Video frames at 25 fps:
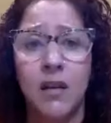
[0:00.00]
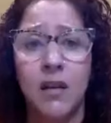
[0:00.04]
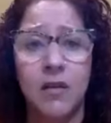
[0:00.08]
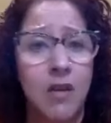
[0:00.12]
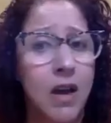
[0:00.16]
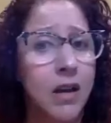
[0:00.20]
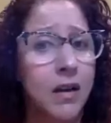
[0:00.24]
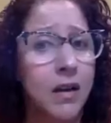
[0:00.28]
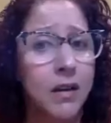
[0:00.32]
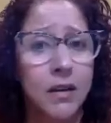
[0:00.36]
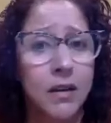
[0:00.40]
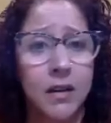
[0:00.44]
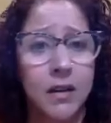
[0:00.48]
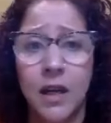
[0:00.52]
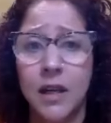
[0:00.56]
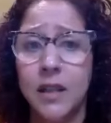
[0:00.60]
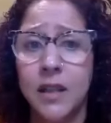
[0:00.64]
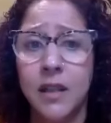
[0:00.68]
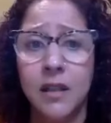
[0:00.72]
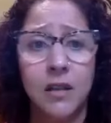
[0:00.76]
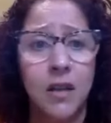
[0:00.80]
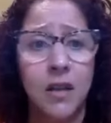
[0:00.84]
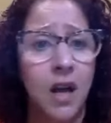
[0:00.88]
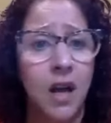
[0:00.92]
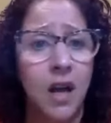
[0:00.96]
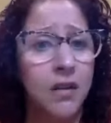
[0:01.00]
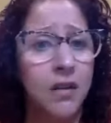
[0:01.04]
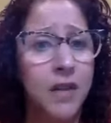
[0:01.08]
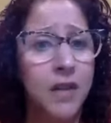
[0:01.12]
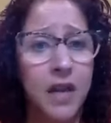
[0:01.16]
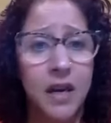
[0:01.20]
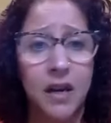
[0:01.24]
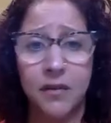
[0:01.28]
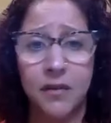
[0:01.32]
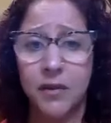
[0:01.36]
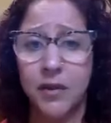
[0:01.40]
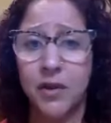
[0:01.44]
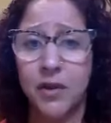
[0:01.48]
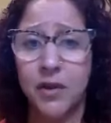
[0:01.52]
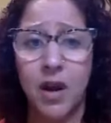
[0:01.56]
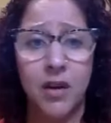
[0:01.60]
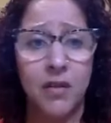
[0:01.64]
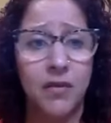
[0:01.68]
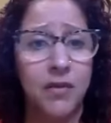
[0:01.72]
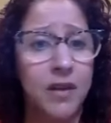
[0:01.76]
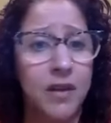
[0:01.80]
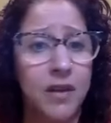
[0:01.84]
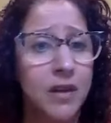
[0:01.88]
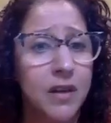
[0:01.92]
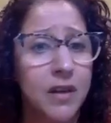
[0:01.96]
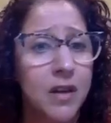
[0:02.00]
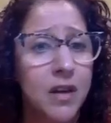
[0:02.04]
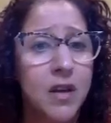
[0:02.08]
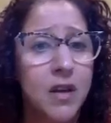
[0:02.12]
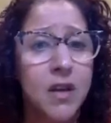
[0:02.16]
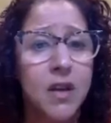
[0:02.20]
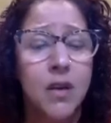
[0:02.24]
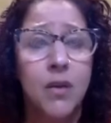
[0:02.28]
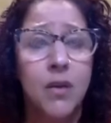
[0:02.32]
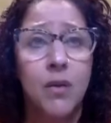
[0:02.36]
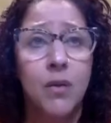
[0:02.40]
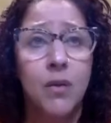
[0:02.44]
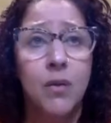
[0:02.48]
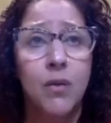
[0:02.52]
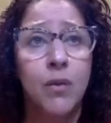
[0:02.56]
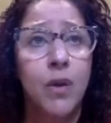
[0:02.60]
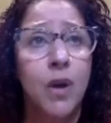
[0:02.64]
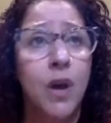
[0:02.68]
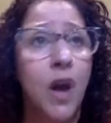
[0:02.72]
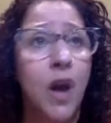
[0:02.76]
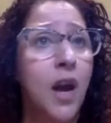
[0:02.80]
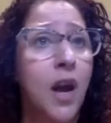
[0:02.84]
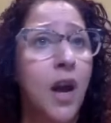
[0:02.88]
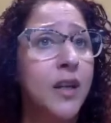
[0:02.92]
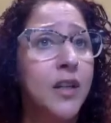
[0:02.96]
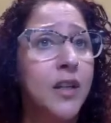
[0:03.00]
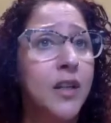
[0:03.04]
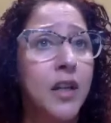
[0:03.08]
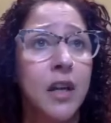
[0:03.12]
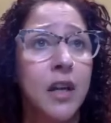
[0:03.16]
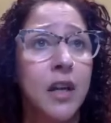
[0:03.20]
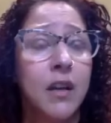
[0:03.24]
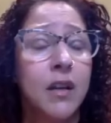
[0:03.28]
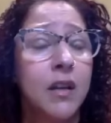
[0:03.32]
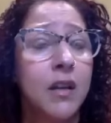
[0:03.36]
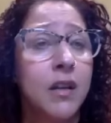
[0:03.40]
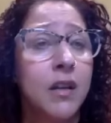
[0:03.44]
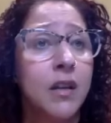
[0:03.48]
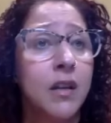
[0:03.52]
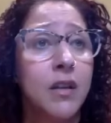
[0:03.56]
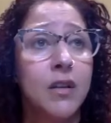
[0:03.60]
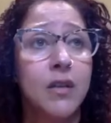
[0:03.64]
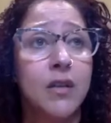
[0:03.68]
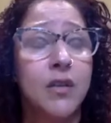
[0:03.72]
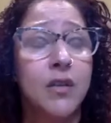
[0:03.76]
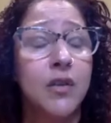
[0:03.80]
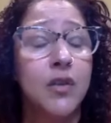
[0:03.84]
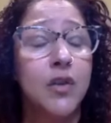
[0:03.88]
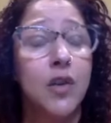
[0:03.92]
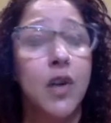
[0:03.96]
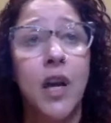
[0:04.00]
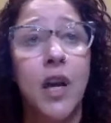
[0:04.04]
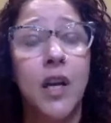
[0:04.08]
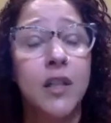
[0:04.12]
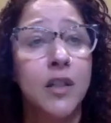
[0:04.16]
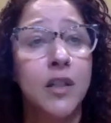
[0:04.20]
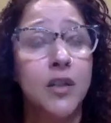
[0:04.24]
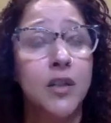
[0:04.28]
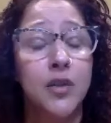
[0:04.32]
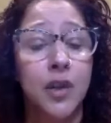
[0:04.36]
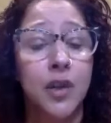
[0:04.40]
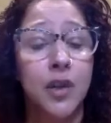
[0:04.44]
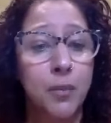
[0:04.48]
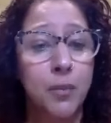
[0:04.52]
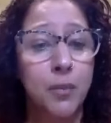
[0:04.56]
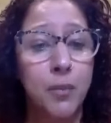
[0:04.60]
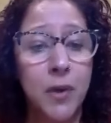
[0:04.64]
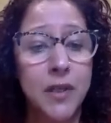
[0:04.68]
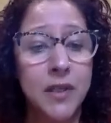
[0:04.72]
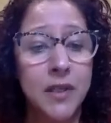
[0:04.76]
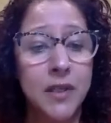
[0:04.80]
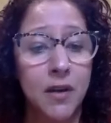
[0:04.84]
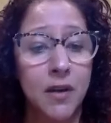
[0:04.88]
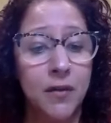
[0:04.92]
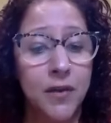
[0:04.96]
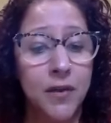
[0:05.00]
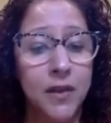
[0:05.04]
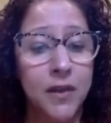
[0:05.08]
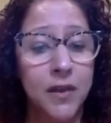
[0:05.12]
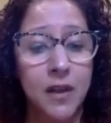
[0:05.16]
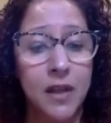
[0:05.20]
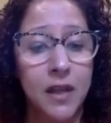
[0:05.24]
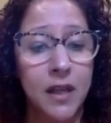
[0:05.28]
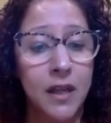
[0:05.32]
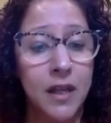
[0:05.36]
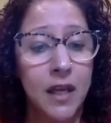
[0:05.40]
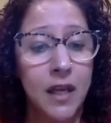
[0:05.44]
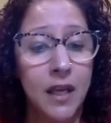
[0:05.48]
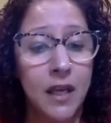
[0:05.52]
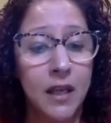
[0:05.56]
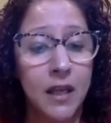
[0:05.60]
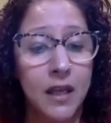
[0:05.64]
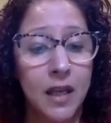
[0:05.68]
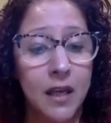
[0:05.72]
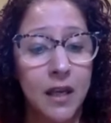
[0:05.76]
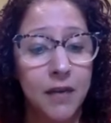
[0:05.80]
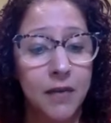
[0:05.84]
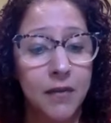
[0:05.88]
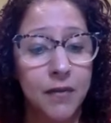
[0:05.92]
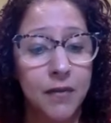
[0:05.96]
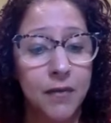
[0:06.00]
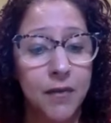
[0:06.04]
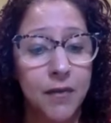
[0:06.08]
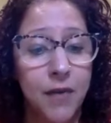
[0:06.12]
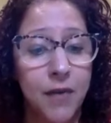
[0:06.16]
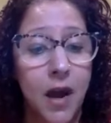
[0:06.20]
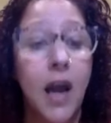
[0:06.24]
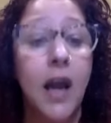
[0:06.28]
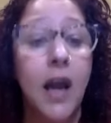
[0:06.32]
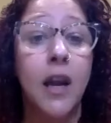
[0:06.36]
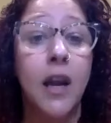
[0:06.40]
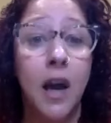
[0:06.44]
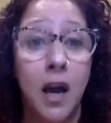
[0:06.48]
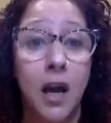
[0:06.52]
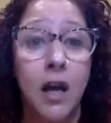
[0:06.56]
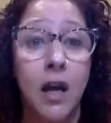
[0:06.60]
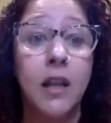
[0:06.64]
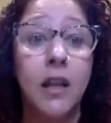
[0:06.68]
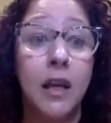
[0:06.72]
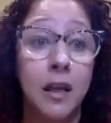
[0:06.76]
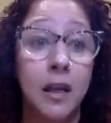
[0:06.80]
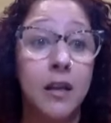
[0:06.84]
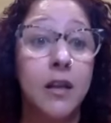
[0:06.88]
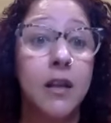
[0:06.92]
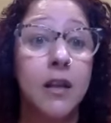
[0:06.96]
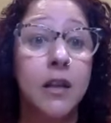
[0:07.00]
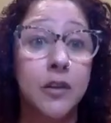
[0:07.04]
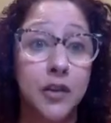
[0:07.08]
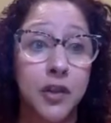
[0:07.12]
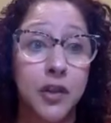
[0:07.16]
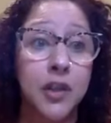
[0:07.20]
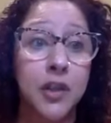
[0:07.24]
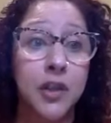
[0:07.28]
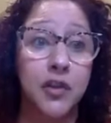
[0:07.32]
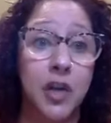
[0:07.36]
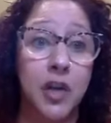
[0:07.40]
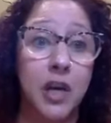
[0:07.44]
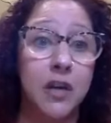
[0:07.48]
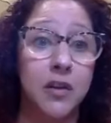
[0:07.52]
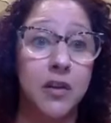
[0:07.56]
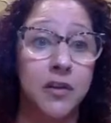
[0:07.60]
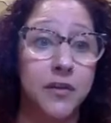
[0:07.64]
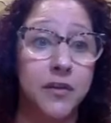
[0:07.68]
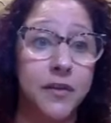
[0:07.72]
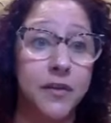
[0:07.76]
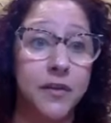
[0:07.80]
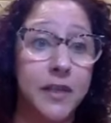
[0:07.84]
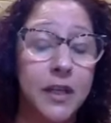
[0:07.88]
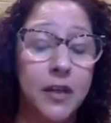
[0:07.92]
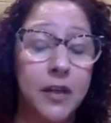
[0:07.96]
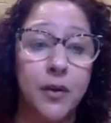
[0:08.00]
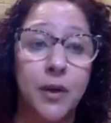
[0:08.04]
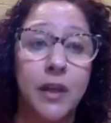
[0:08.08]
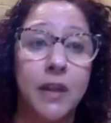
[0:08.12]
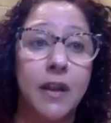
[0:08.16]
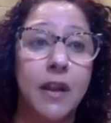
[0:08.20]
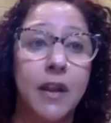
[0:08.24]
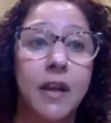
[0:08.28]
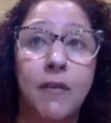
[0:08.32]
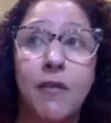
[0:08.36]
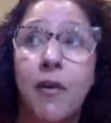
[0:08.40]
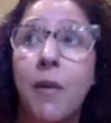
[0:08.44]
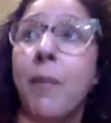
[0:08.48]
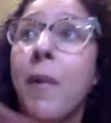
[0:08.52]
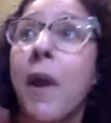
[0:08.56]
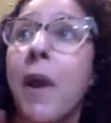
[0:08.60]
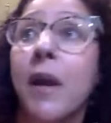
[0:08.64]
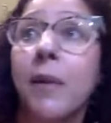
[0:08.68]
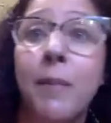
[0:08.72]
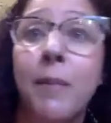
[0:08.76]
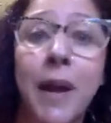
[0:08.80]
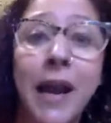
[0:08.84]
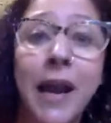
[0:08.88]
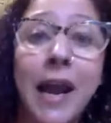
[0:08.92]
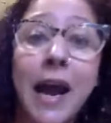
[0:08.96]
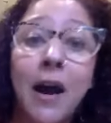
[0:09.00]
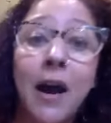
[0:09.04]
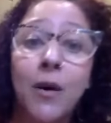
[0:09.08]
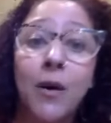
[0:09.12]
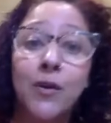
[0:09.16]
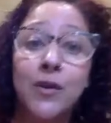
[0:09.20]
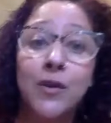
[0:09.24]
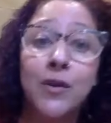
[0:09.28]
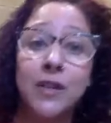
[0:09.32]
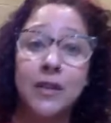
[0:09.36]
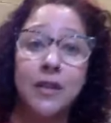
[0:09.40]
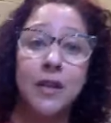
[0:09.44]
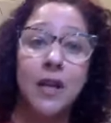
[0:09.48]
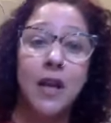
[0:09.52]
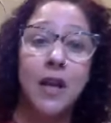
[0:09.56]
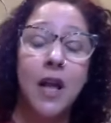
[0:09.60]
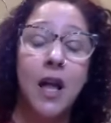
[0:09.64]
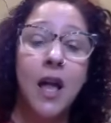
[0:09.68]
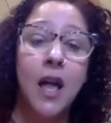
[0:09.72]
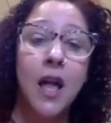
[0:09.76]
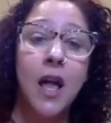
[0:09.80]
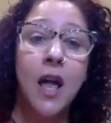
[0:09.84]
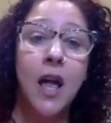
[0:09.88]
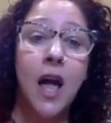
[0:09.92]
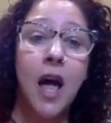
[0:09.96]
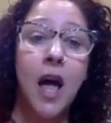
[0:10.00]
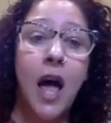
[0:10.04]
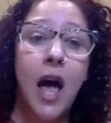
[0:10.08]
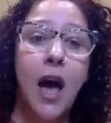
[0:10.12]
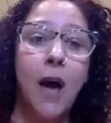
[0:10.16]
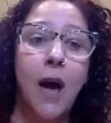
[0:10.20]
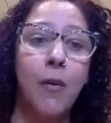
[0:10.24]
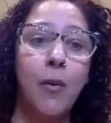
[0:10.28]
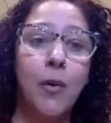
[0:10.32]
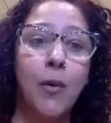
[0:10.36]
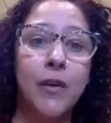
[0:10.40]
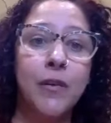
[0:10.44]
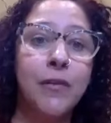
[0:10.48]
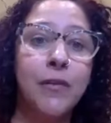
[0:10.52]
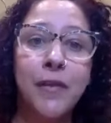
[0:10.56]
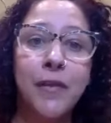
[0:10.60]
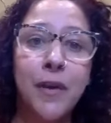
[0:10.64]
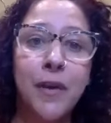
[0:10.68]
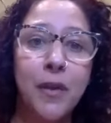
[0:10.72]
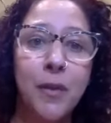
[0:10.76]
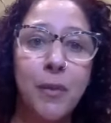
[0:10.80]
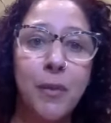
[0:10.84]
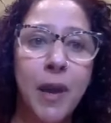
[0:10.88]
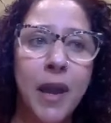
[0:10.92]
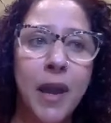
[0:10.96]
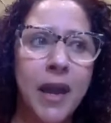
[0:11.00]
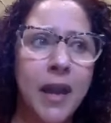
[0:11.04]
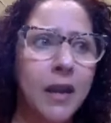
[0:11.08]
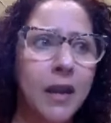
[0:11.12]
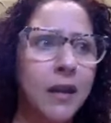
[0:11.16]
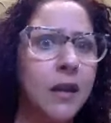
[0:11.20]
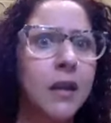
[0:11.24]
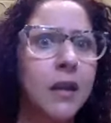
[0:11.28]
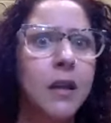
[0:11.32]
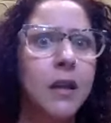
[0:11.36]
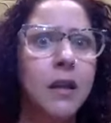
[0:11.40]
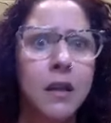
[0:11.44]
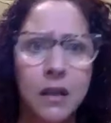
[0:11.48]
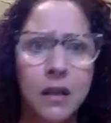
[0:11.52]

of that. I did a lot of that after Donovan. I tried to trick myself into thinking that if I got like a legit change of scenery, like if I'm not in my house, I wouldn't feel the pain.